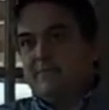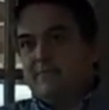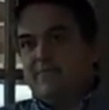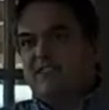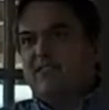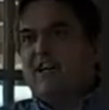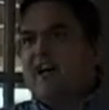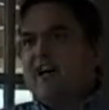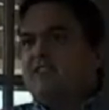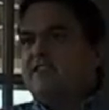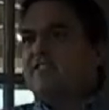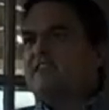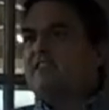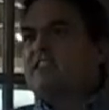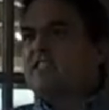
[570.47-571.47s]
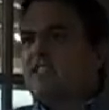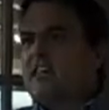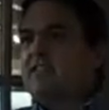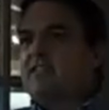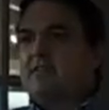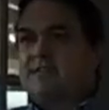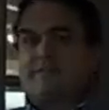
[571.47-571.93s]
what's the odds of
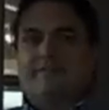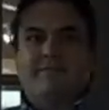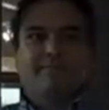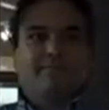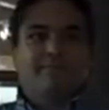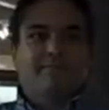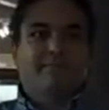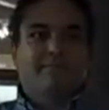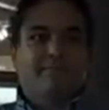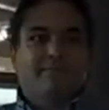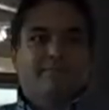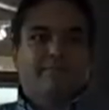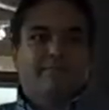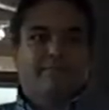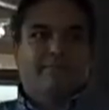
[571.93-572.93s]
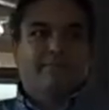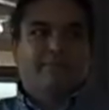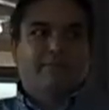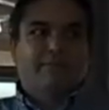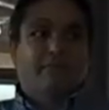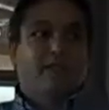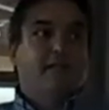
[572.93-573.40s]
success?
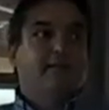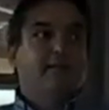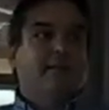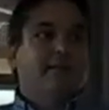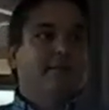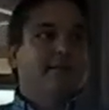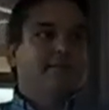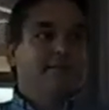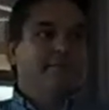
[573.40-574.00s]
Pretty limiting.